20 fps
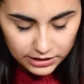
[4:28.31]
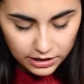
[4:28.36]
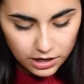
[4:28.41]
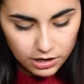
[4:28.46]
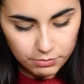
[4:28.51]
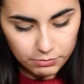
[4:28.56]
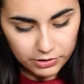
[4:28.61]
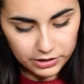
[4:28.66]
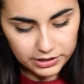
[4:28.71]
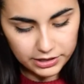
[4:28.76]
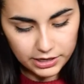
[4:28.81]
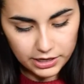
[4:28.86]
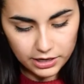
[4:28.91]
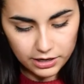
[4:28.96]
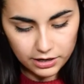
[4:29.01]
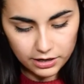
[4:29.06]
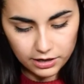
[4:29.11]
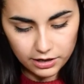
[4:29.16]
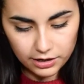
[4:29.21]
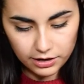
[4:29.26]
come with
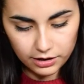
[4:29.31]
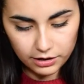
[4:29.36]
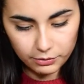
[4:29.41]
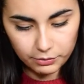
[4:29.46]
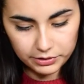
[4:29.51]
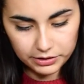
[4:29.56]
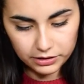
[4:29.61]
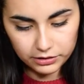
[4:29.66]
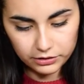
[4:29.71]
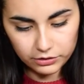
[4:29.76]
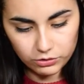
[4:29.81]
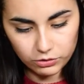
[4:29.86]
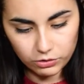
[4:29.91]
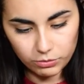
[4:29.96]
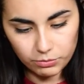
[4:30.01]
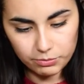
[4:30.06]
a little